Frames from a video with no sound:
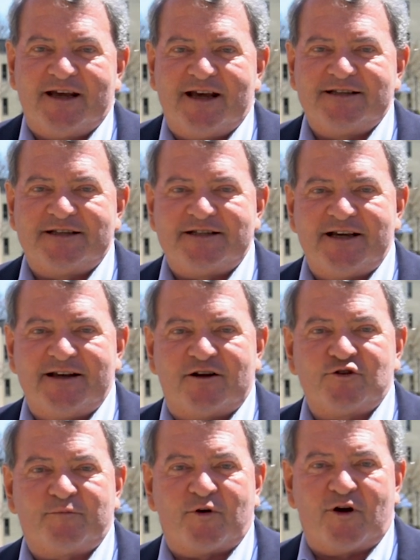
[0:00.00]
is its
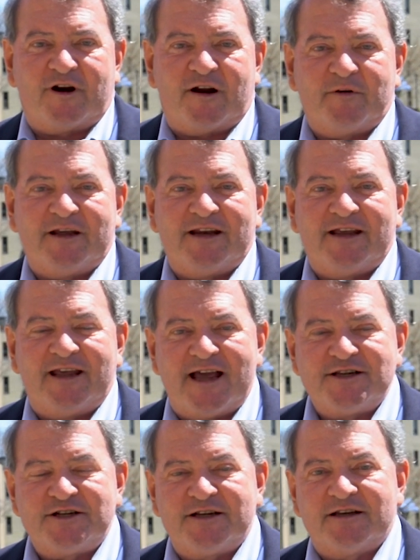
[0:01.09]
signature program in
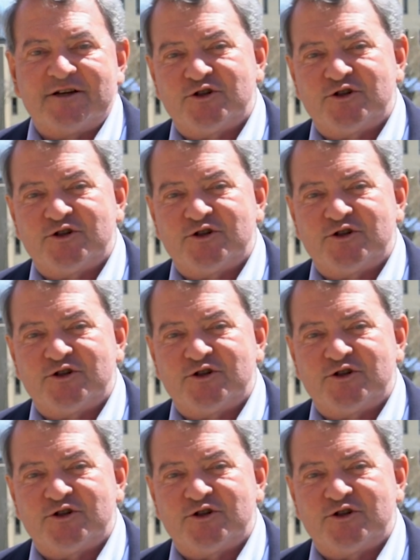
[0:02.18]
engaging